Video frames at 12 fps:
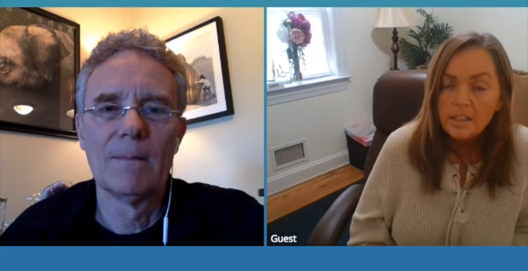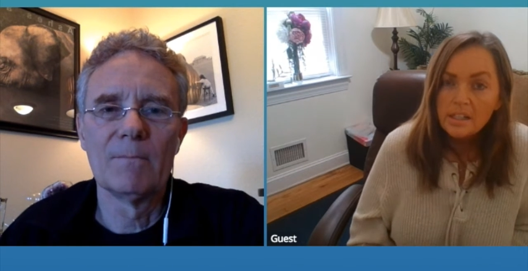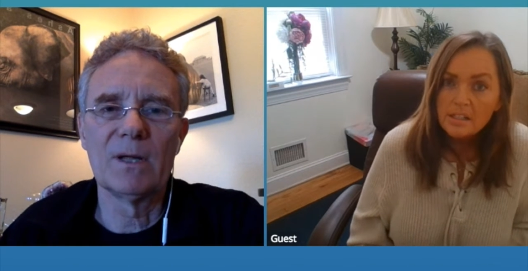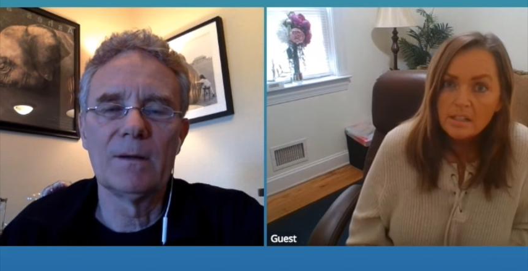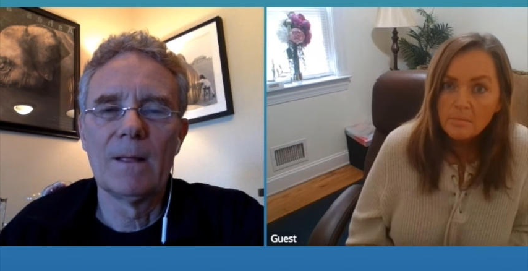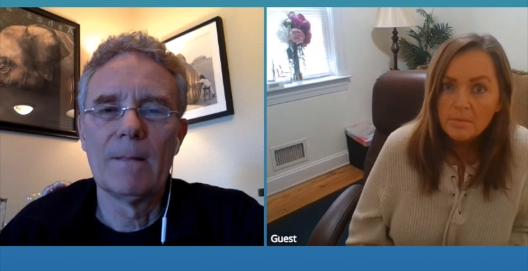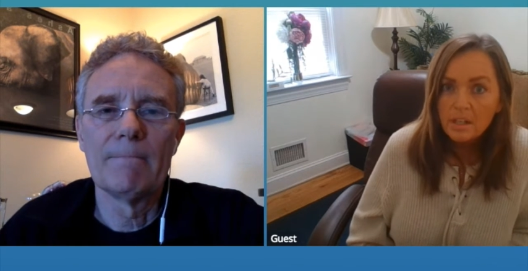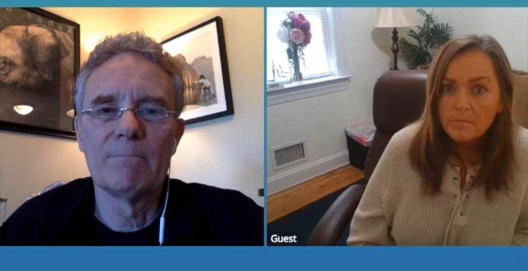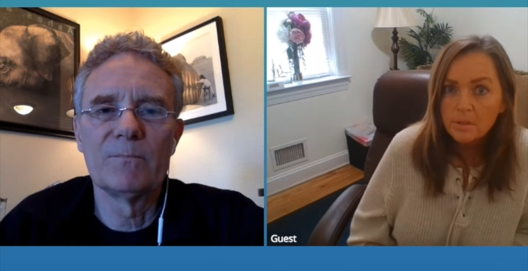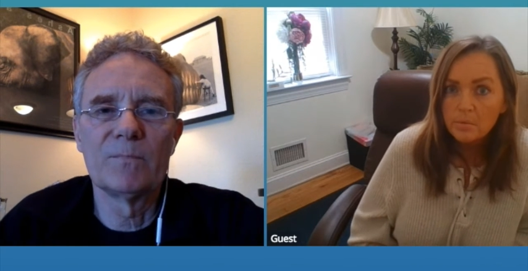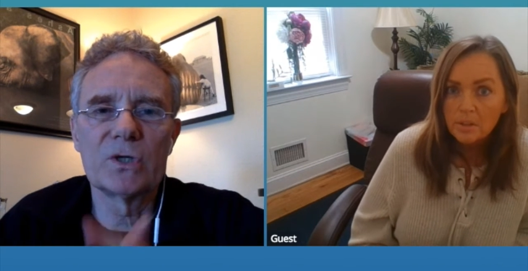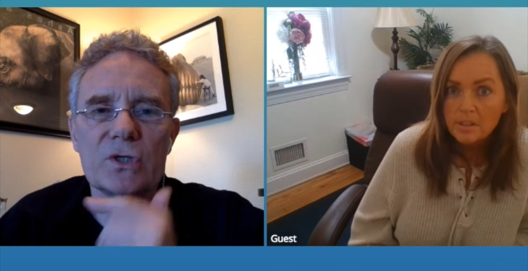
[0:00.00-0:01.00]
Speaker 1: But
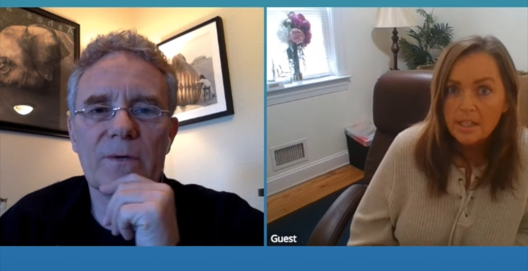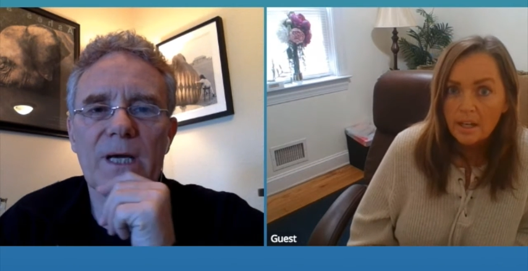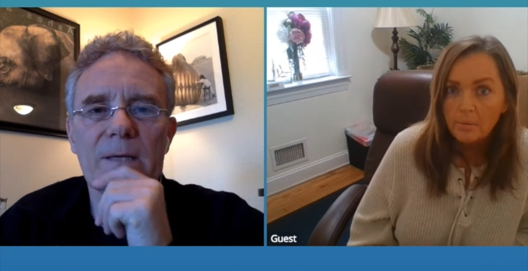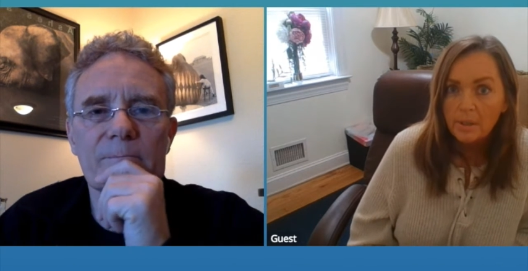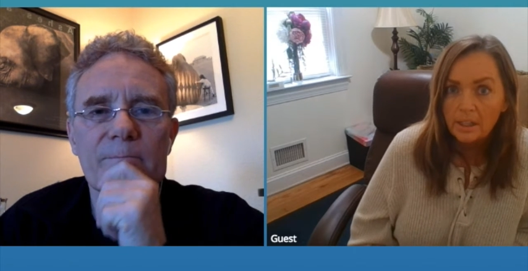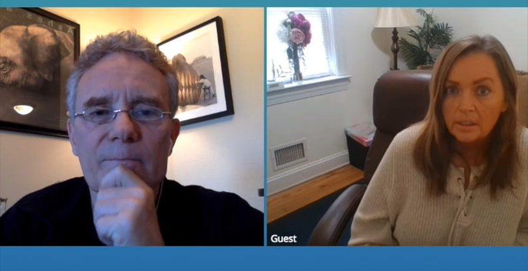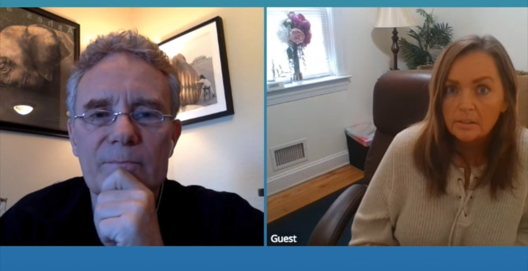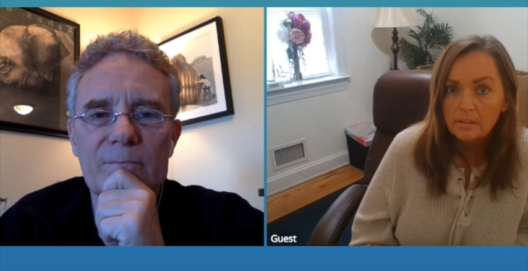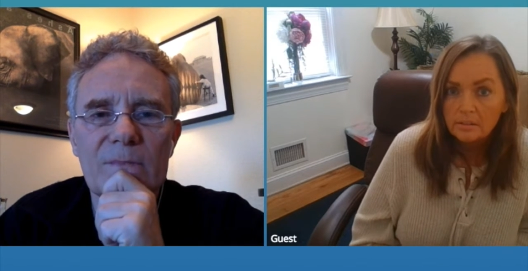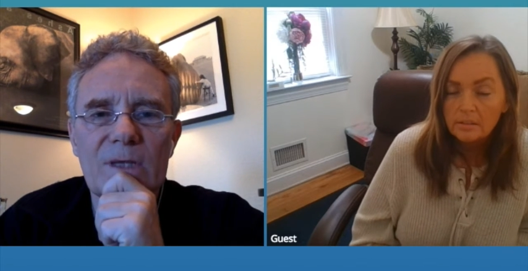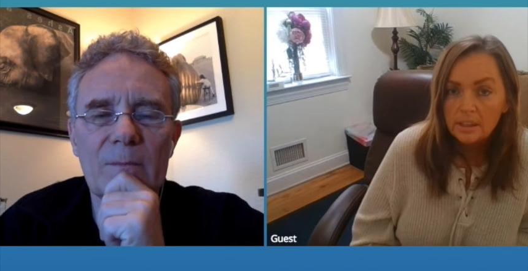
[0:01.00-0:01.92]
but you're right. Yeah,